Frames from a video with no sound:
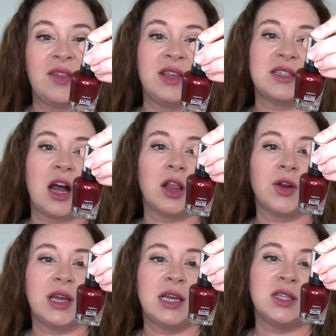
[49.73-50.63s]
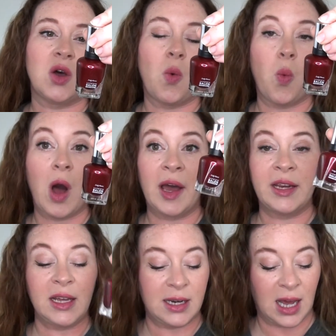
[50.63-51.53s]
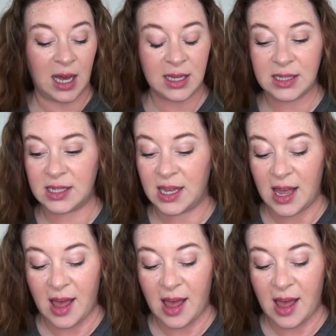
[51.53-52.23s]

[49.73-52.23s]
and this color is Wine Not.